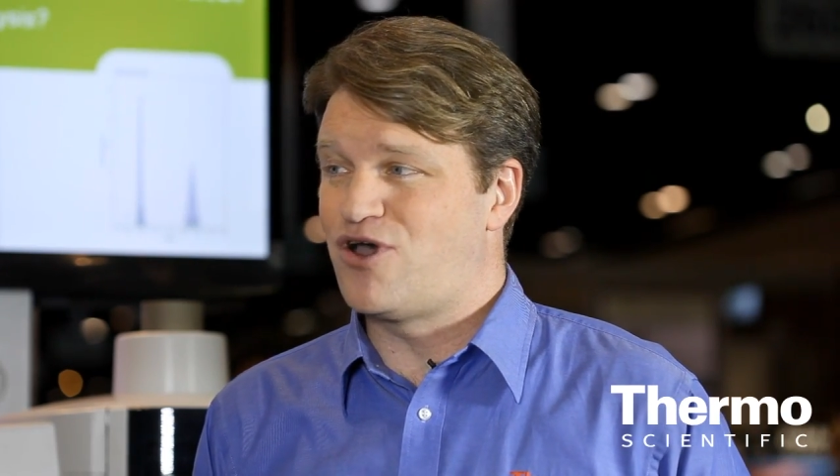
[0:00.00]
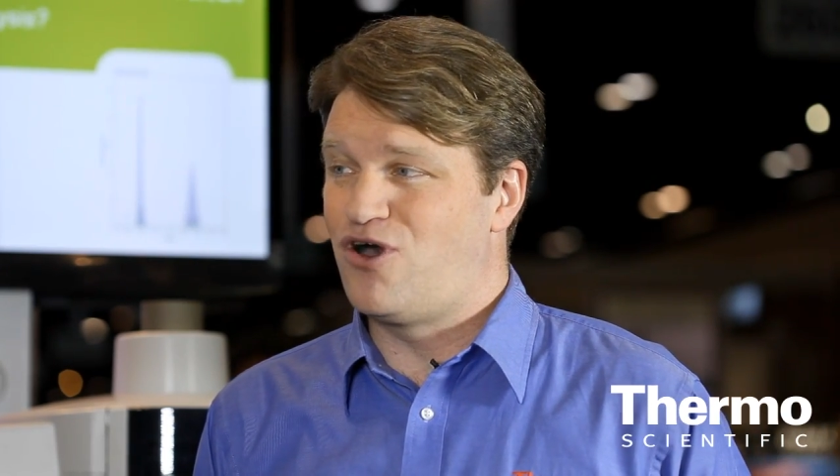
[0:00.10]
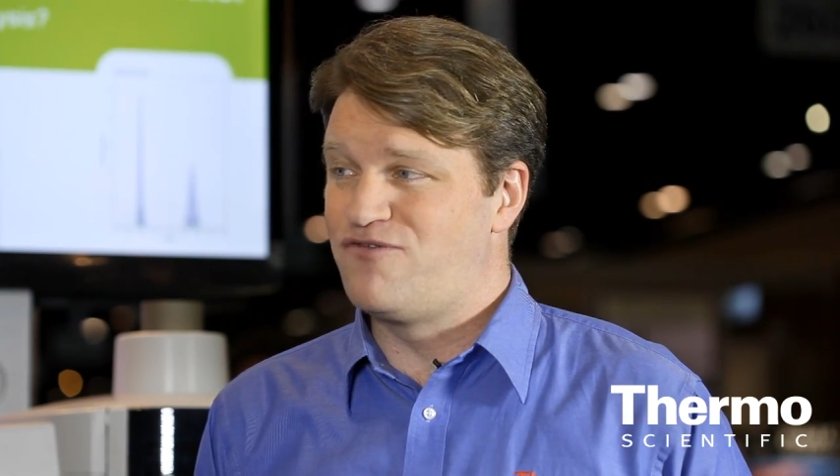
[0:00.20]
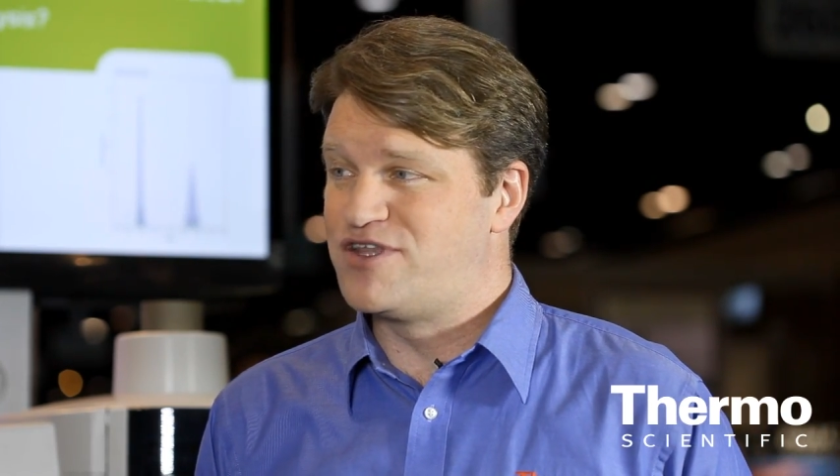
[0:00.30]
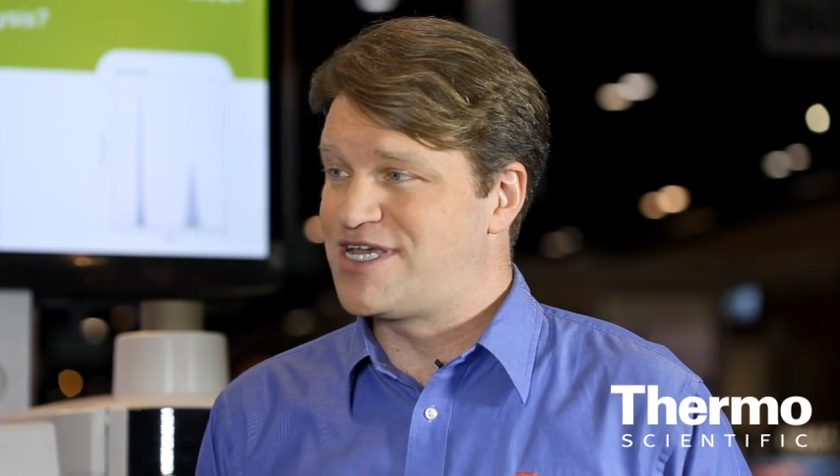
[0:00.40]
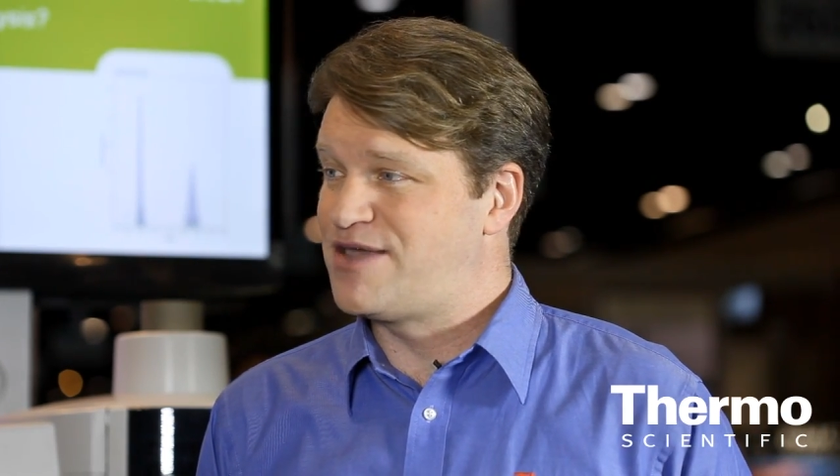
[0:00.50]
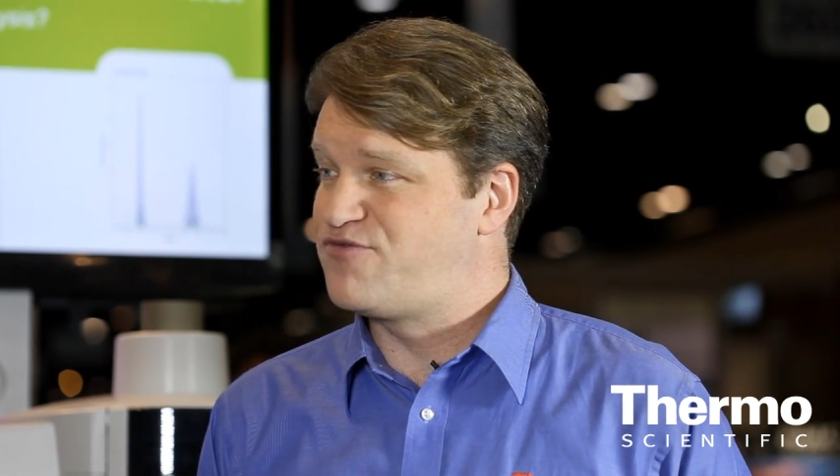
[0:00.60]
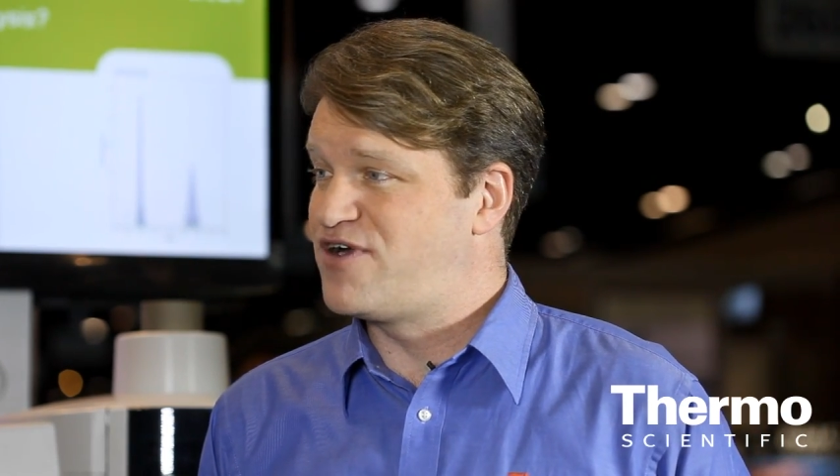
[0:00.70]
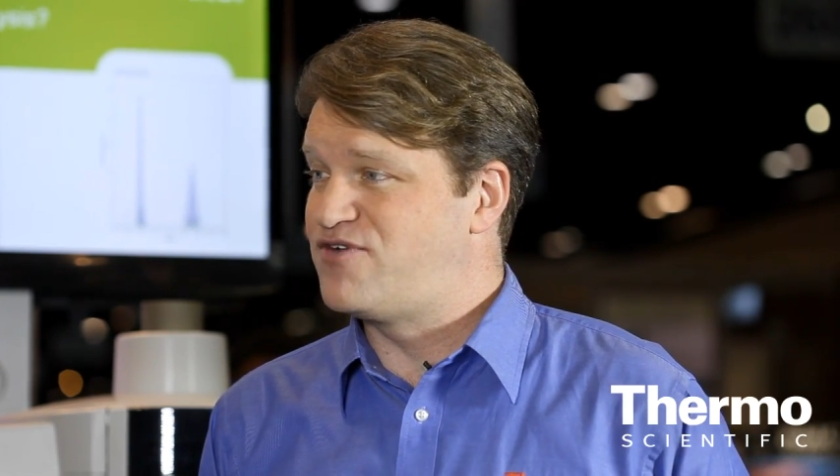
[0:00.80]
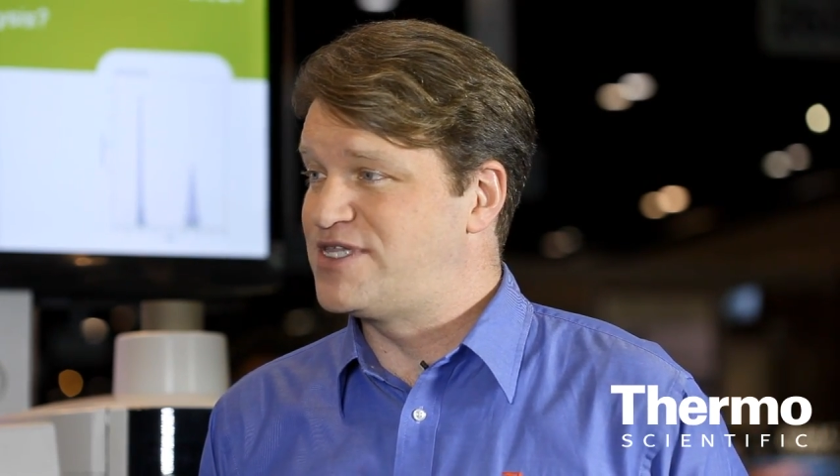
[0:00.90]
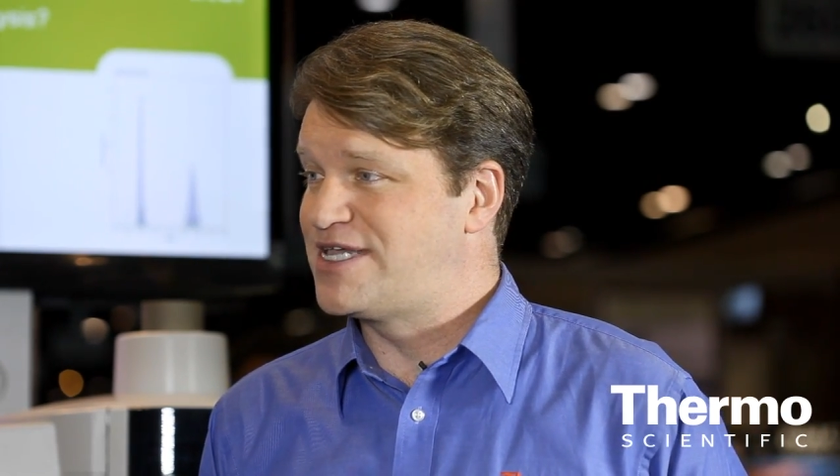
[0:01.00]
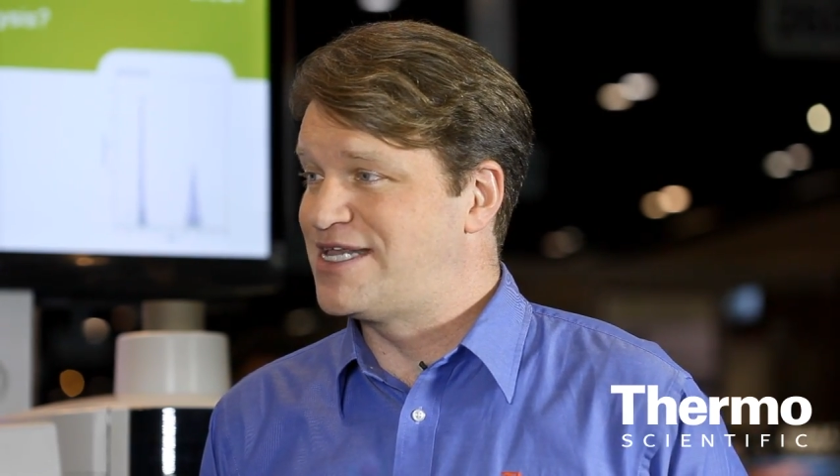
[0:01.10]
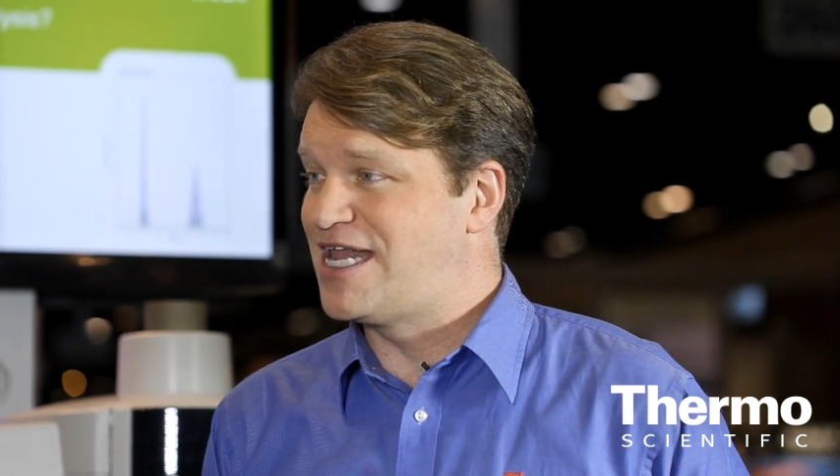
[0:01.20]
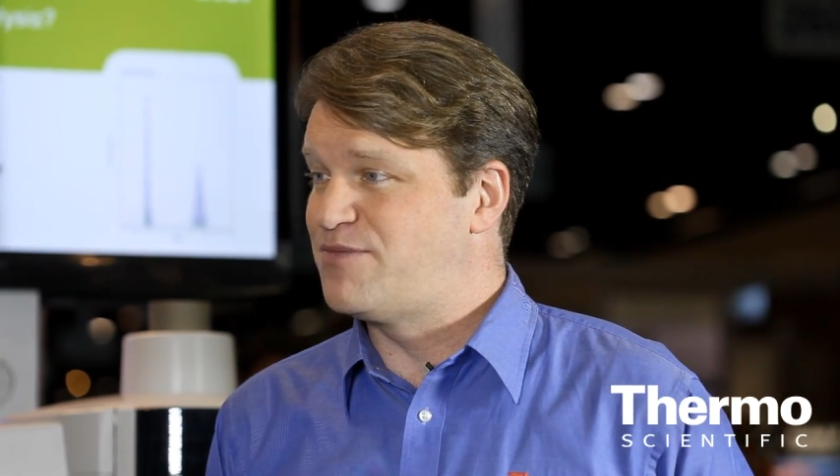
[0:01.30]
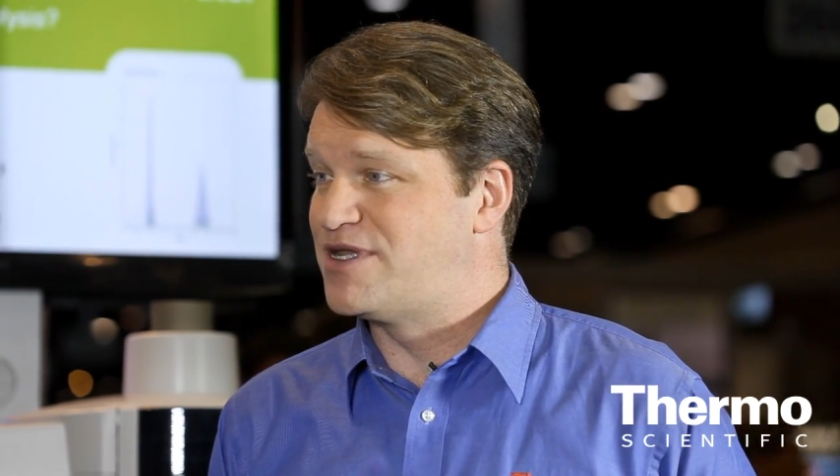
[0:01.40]
all of the time for every
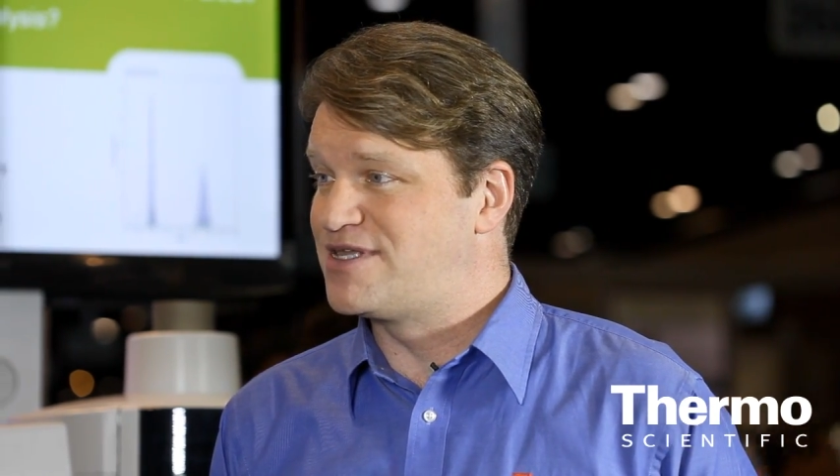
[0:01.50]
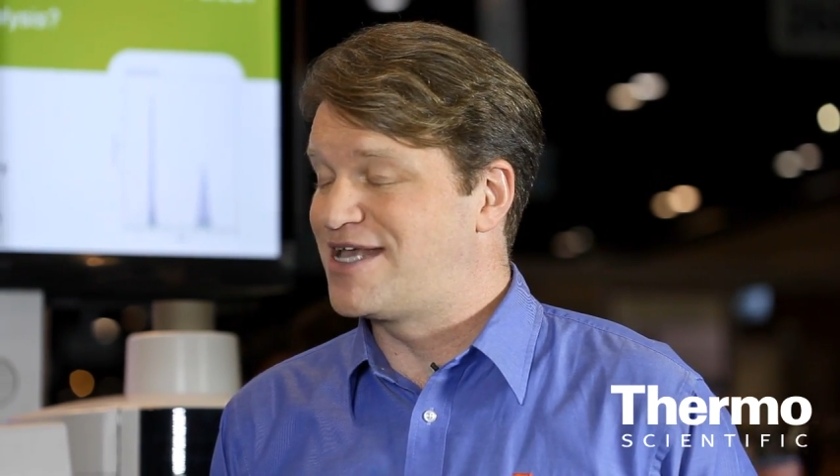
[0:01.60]
single element.